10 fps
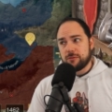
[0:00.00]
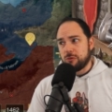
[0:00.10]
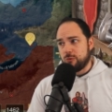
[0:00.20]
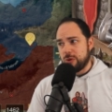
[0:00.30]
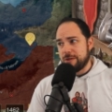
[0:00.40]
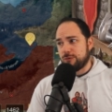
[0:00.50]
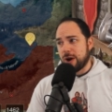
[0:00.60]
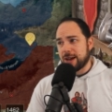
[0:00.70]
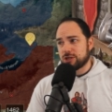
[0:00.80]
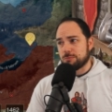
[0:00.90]

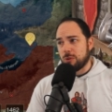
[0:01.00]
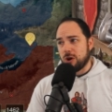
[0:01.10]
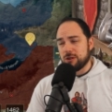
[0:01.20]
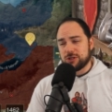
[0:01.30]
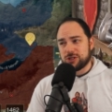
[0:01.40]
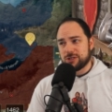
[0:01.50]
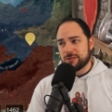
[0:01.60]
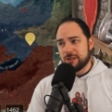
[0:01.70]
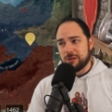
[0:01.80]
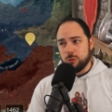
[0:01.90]
refresh march,
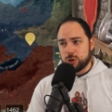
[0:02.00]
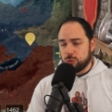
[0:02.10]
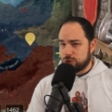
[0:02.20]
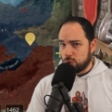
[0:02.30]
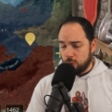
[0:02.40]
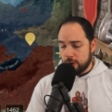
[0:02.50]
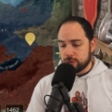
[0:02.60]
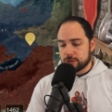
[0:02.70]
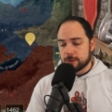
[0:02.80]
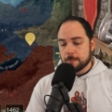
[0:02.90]
which was
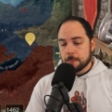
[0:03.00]
gross,